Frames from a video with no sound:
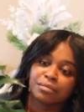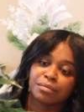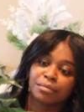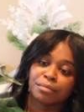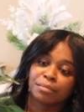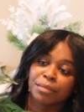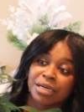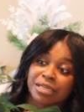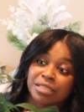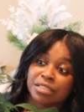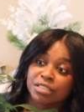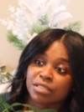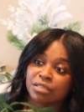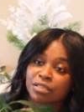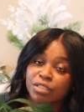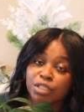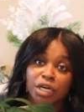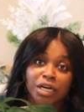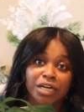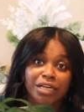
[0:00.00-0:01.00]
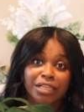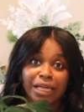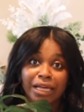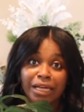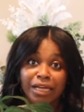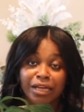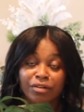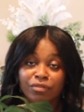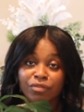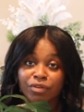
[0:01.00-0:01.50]
much dark
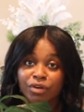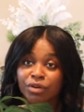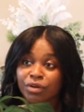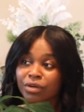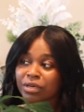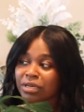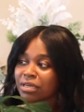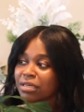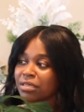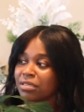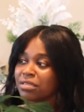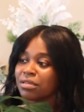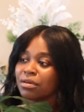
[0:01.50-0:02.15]
like evergreen.